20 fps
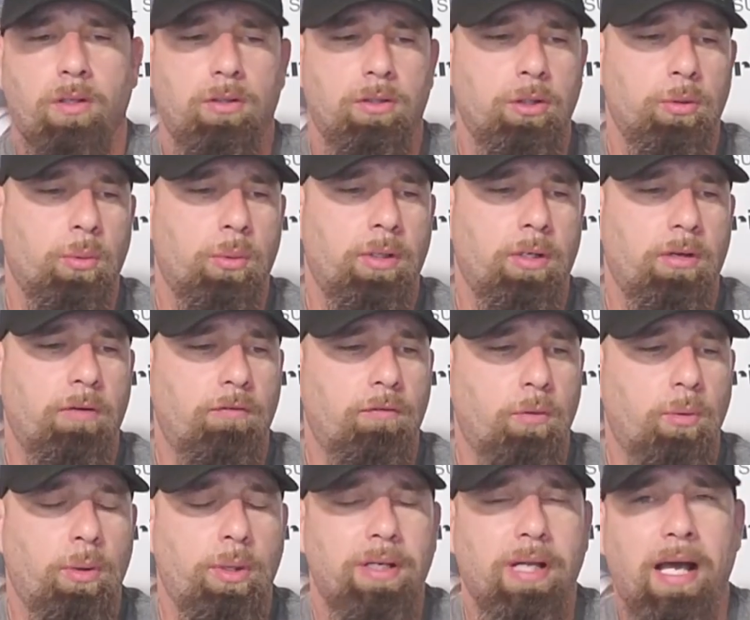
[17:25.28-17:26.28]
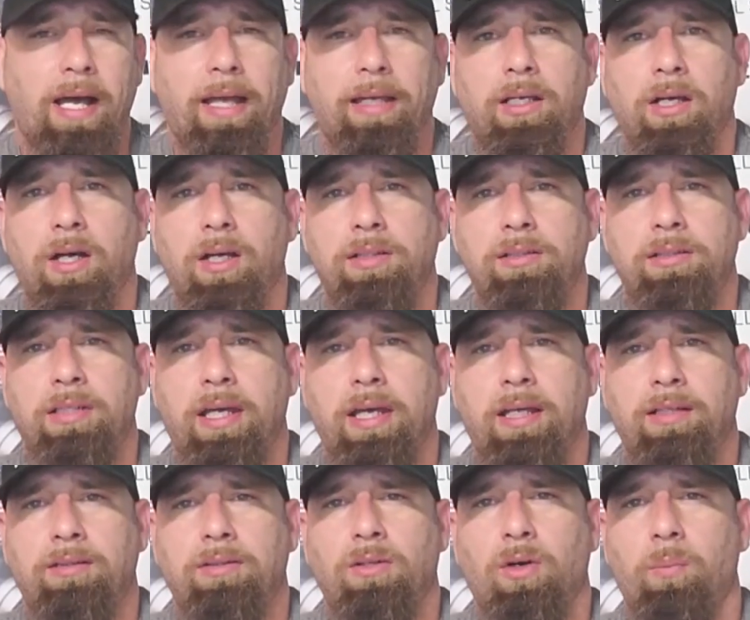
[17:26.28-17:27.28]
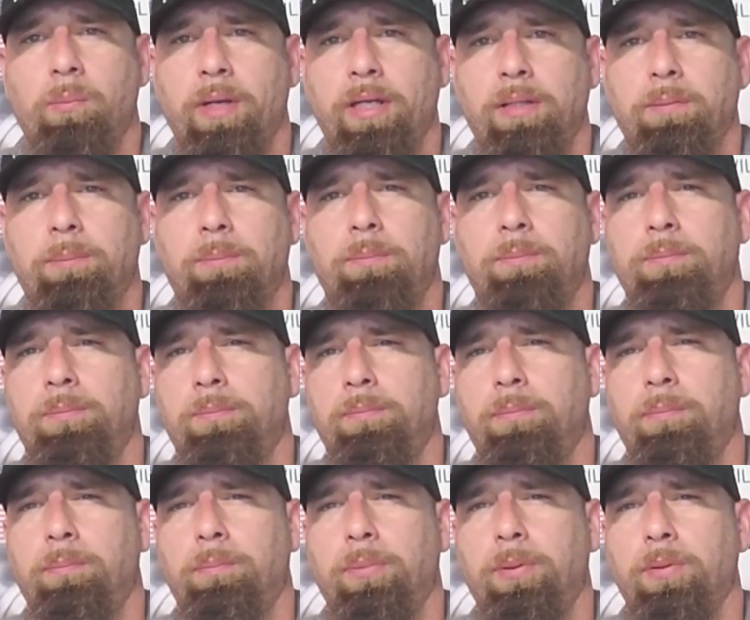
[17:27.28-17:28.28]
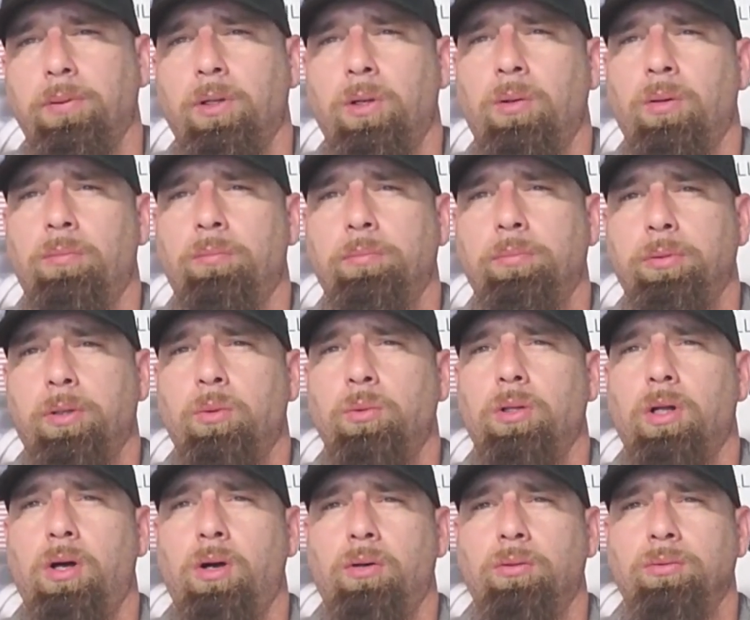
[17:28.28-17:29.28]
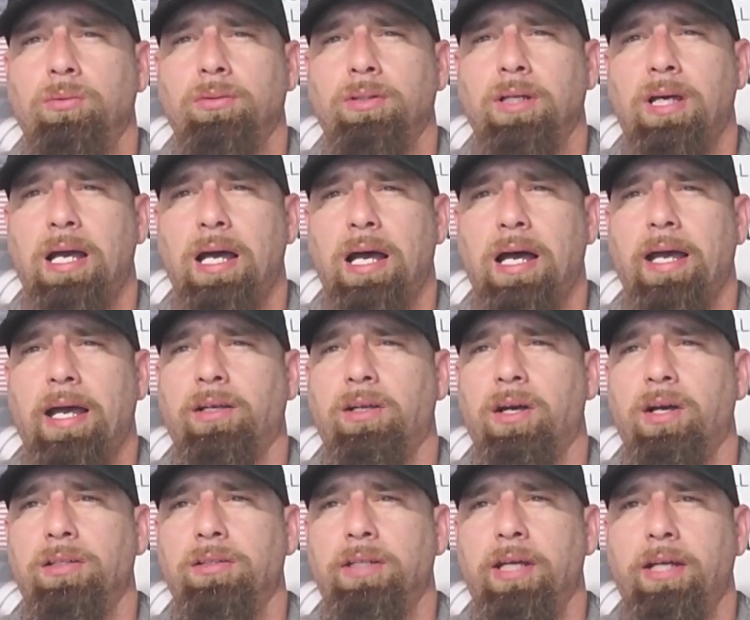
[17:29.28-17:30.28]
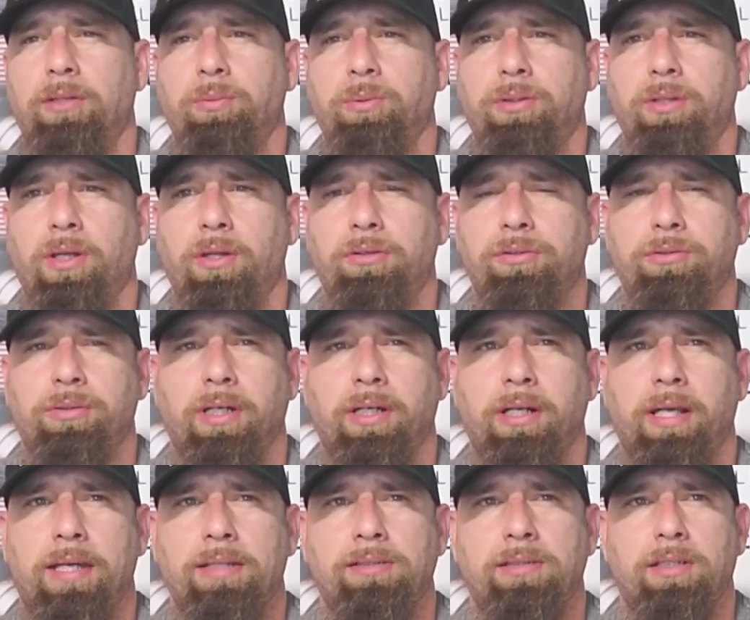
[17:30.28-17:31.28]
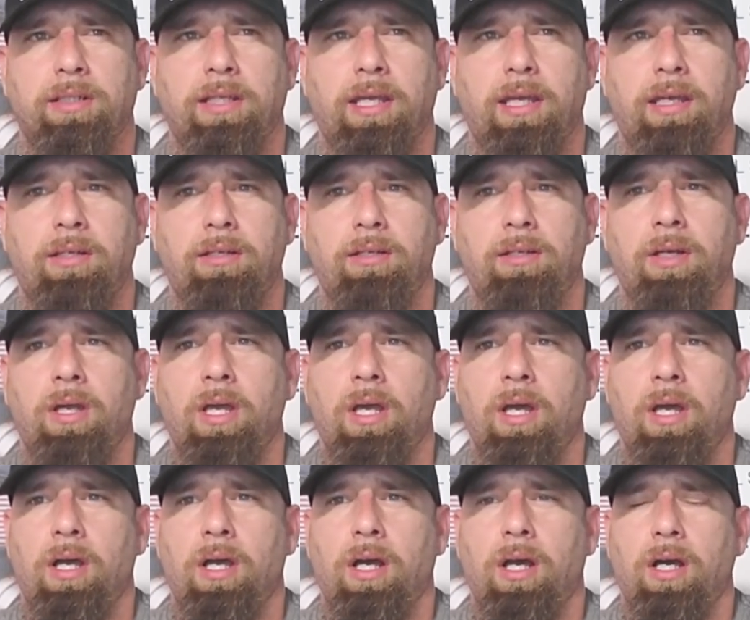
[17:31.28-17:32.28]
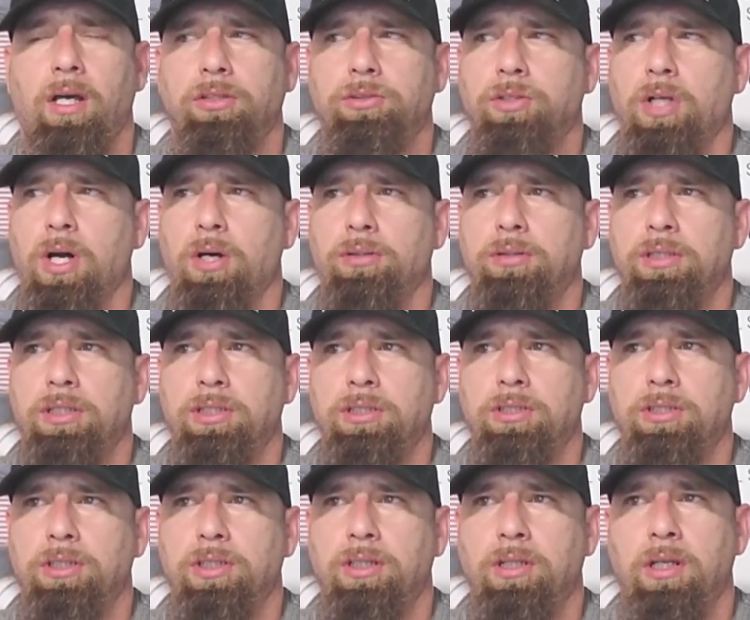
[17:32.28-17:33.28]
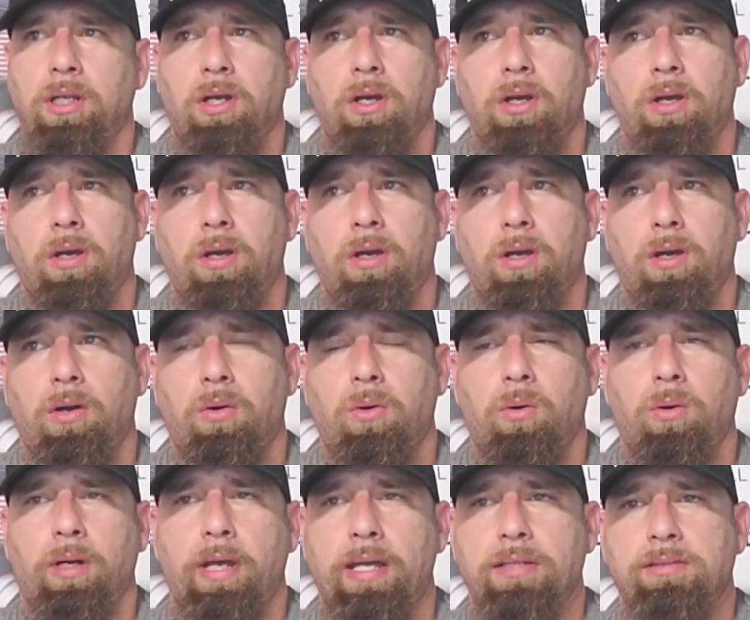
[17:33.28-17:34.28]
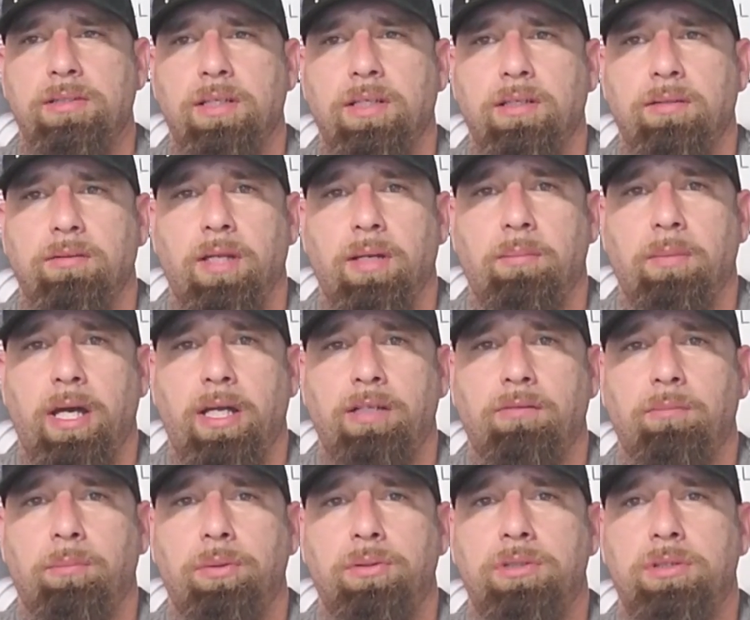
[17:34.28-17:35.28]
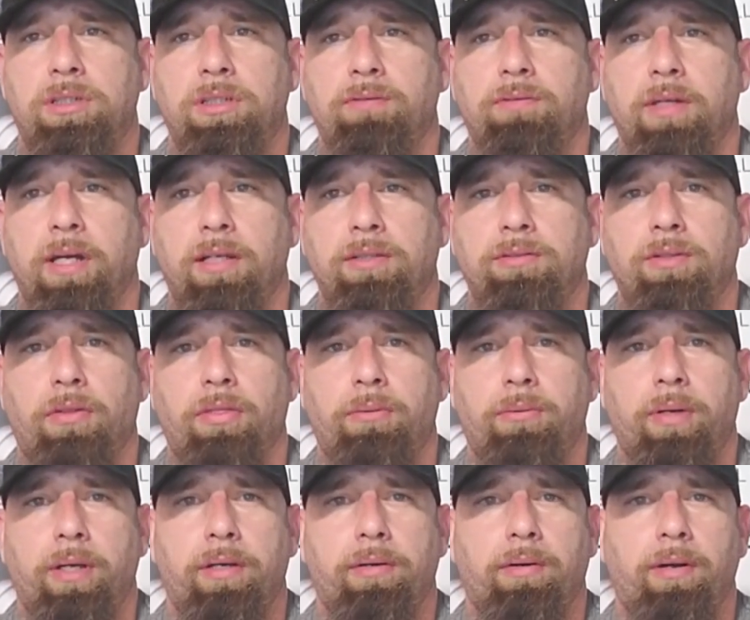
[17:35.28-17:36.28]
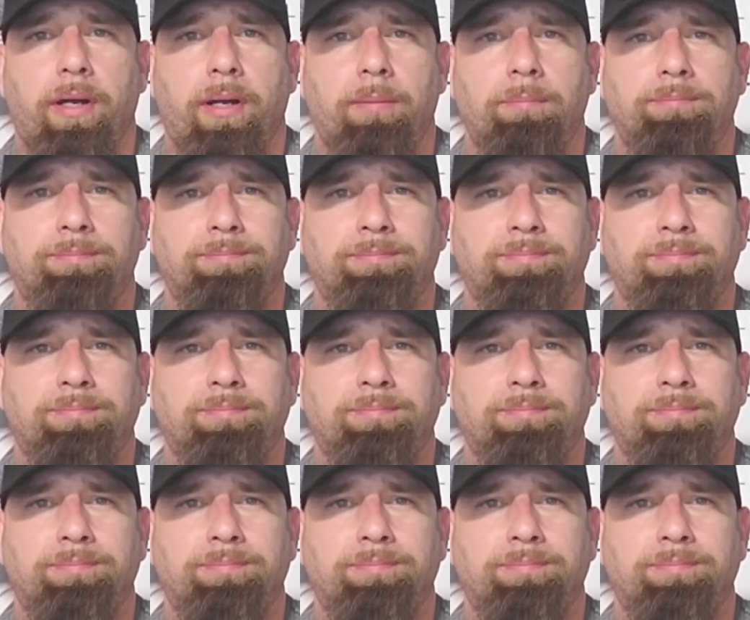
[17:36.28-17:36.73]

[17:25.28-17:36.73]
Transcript: You want to avoid eye contact. Don't make prolonged eye contact with others, right? As it can draw attention, or they might even perceive that as a threat, right?